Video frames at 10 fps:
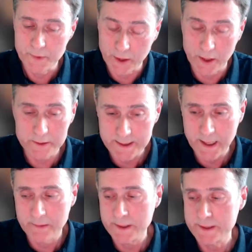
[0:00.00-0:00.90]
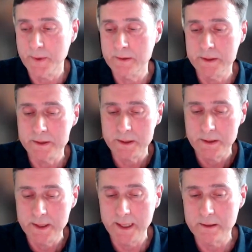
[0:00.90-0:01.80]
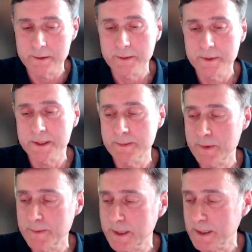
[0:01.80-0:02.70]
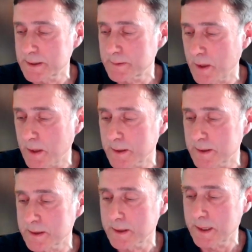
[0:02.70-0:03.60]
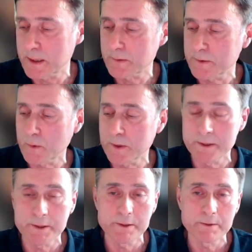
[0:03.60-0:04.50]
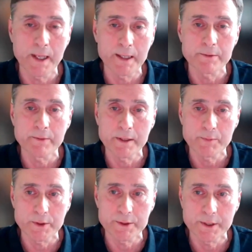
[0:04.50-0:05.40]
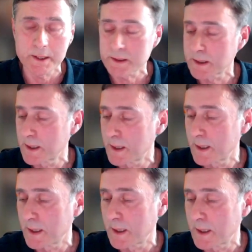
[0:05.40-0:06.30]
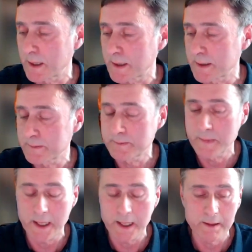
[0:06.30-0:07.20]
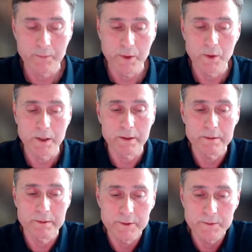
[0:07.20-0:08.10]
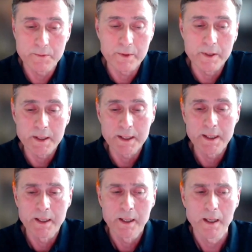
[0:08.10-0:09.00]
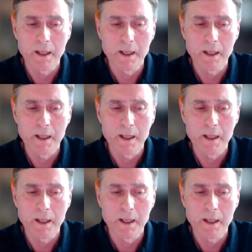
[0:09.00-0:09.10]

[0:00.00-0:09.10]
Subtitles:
because they're experienced NetDocuments implementation partners. They told us what to do, how to run the project, and we worked through the